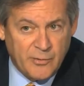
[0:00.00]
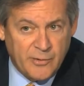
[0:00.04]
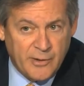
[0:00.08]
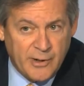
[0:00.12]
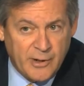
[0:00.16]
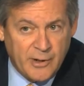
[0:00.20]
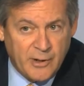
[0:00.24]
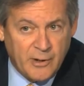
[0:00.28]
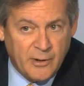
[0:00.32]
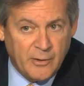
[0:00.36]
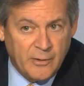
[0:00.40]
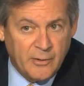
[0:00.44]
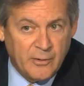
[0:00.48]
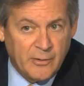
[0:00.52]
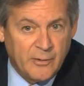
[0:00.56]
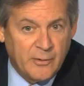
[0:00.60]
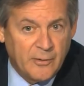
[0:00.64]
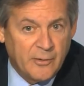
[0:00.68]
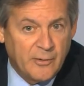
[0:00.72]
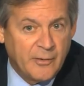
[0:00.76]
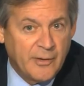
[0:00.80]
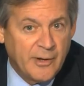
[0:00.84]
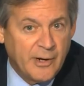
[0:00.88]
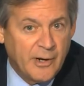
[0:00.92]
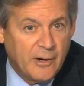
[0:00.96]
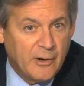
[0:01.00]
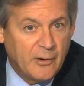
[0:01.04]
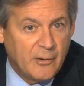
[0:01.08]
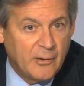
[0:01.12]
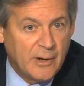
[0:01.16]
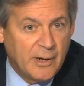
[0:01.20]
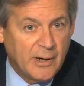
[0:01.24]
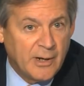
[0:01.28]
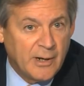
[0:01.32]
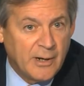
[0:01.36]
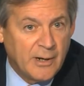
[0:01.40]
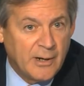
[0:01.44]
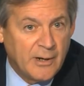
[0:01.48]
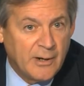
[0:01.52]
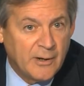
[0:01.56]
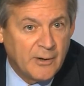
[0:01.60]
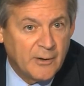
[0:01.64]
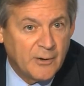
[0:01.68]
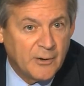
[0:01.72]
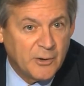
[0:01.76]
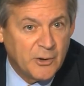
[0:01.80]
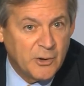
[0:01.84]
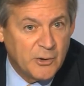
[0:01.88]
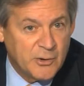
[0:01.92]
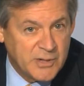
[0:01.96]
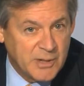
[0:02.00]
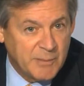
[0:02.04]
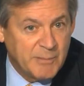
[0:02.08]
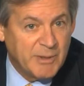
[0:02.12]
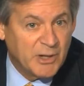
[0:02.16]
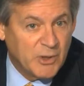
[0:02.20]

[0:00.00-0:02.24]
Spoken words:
they're using